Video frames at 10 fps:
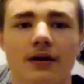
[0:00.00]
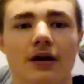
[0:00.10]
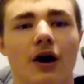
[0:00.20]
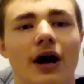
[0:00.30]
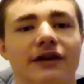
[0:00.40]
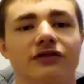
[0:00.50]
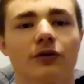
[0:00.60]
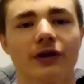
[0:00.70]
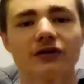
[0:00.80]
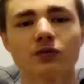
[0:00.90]
Alright, so
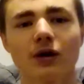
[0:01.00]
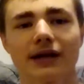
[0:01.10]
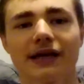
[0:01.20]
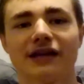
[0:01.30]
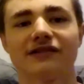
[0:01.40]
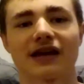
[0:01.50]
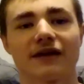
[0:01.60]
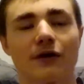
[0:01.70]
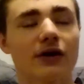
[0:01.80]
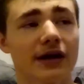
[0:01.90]
this one is a
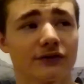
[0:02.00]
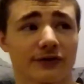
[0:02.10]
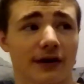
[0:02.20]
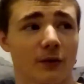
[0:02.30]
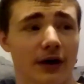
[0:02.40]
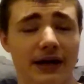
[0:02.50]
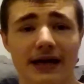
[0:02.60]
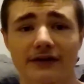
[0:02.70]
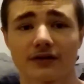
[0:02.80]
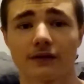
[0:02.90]
very interesting one.
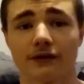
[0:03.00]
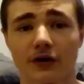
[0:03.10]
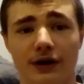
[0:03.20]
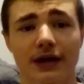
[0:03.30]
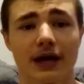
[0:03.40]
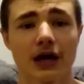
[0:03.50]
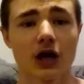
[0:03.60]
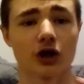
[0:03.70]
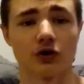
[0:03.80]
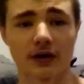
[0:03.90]
It's a very
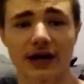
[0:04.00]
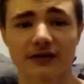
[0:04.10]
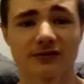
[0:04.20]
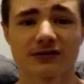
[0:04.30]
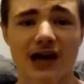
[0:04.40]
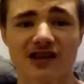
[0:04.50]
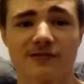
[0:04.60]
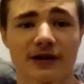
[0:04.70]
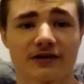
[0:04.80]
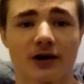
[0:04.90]
good exercise,
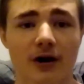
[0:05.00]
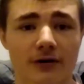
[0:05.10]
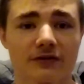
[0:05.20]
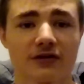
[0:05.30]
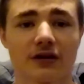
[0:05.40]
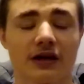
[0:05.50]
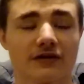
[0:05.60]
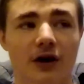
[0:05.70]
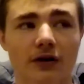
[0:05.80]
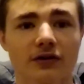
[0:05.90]
but it's hard
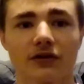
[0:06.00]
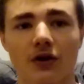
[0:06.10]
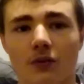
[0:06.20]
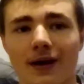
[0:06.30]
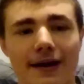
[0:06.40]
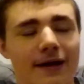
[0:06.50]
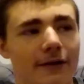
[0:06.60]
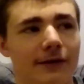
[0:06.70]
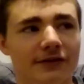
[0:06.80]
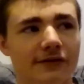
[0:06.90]
to do.
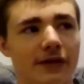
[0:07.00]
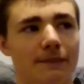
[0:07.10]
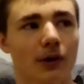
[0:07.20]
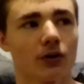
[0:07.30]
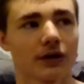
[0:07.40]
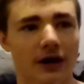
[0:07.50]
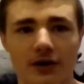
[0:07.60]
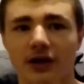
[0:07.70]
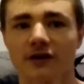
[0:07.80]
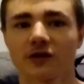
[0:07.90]
This is the
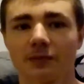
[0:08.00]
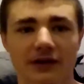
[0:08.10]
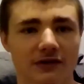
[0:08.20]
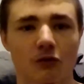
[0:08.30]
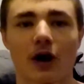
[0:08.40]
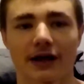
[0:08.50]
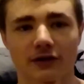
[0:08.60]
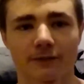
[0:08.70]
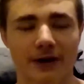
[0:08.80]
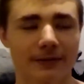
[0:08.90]
Bulgarian split squat.
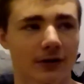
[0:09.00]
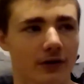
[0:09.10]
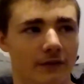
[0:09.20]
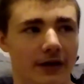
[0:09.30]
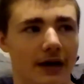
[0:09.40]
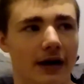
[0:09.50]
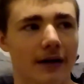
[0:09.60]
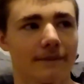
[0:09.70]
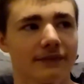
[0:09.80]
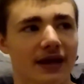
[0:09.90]
You've probably heard of it.
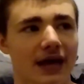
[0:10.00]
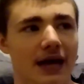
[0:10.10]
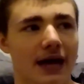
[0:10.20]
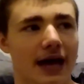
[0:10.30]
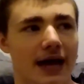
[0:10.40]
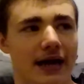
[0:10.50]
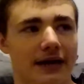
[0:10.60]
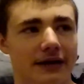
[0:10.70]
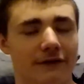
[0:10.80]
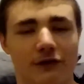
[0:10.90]

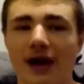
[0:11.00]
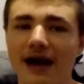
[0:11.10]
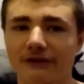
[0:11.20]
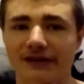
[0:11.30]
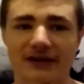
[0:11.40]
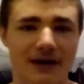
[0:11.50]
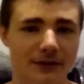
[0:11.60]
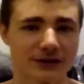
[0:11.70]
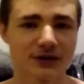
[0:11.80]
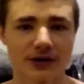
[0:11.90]
And if you haven't, I'm
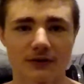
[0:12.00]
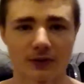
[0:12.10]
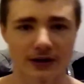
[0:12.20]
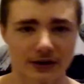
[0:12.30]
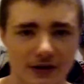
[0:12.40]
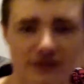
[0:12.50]
going to show you what it does.